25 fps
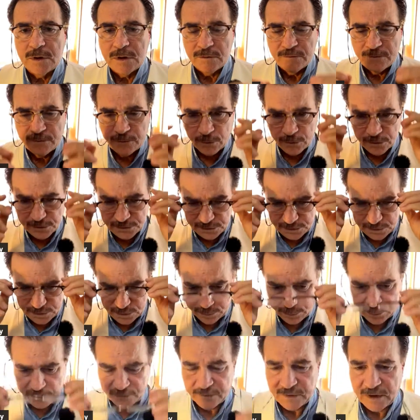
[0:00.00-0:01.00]
forced to
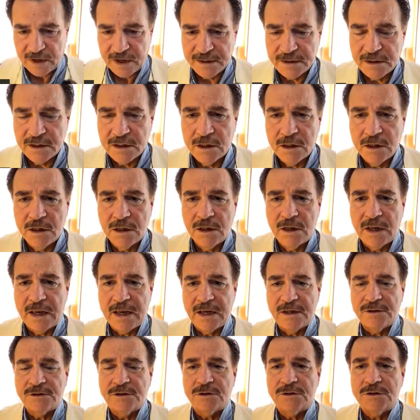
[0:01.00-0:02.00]
provide
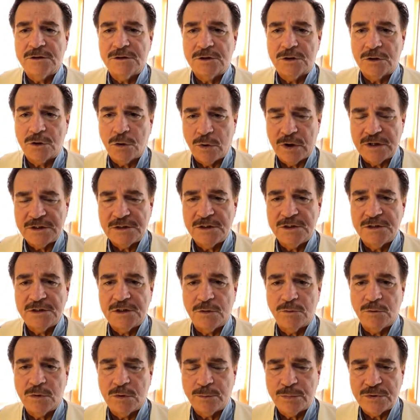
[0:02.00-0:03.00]
answers to questions
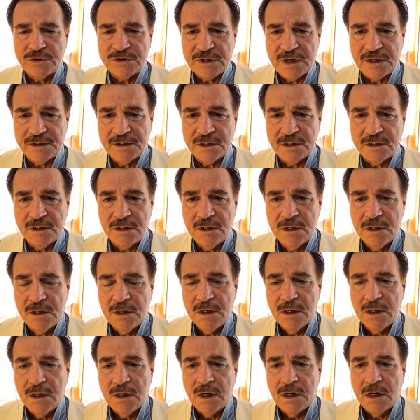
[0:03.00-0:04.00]
that were presented
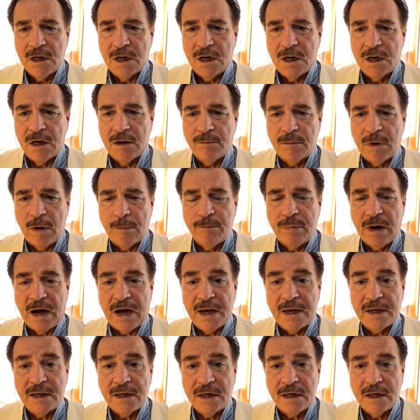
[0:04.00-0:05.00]

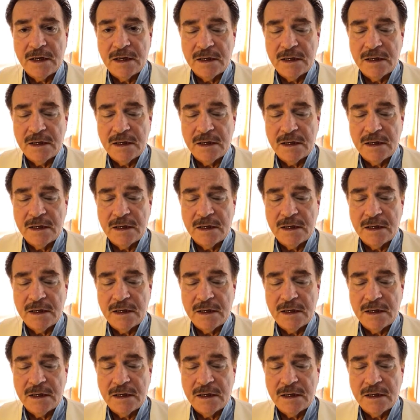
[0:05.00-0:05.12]
by